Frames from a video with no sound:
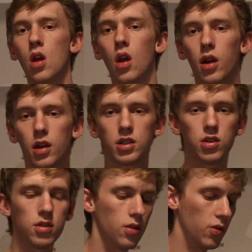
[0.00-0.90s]
Alright, let's
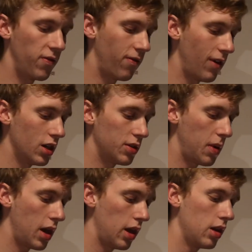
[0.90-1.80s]
do Fish
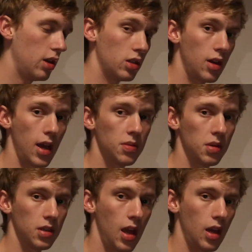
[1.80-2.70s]
by
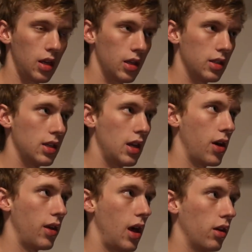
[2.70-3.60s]
Jaspas deck and see
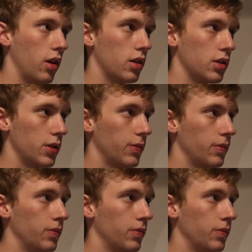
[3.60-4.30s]
how that looks.